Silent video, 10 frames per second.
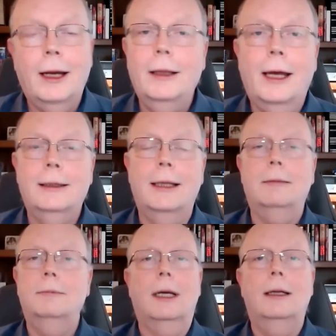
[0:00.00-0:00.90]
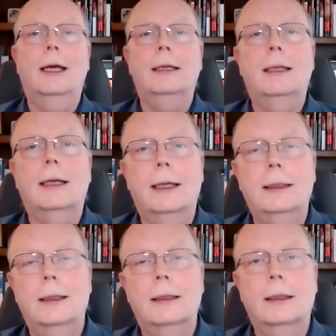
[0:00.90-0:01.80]
I like that. I like that
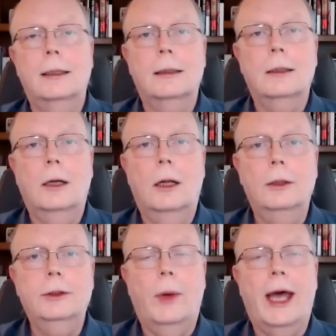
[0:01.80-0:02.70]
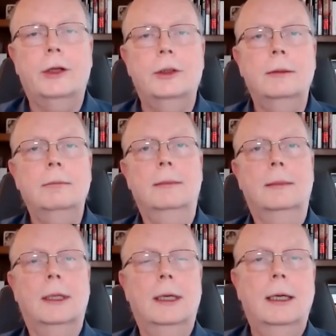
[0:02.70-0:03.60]
idea, a call to action,
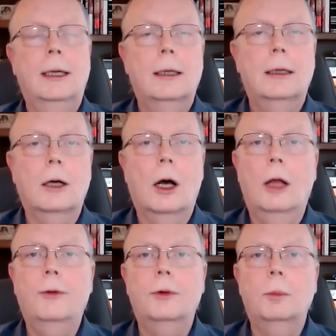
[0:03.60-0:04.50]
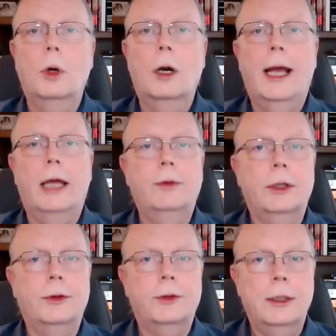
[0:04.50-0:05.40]
a call for more
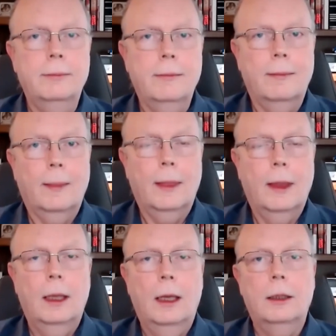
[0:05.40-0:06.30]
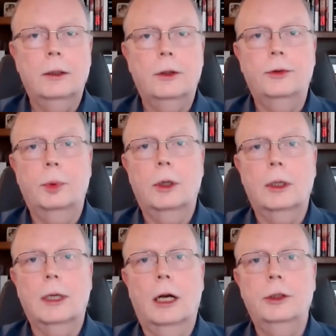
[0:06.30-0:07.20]
advocacy to
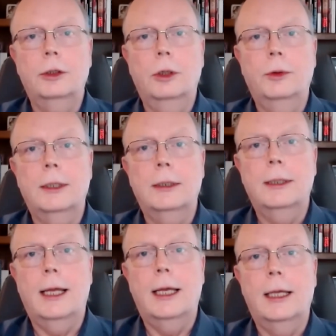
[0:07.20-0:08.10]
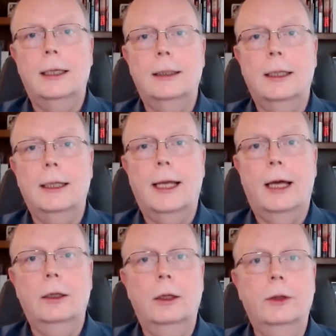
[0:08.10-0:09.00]
support our children and the
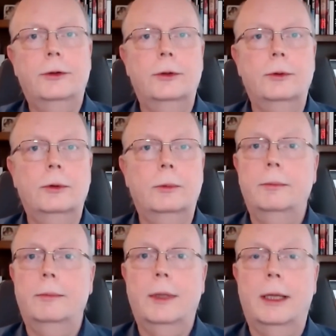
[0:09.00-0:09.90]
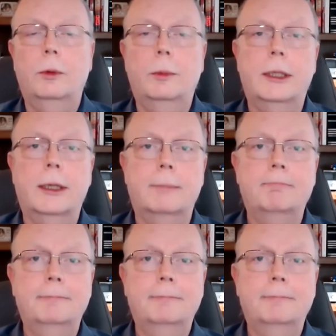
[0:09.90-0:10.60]
adults to whom they will become.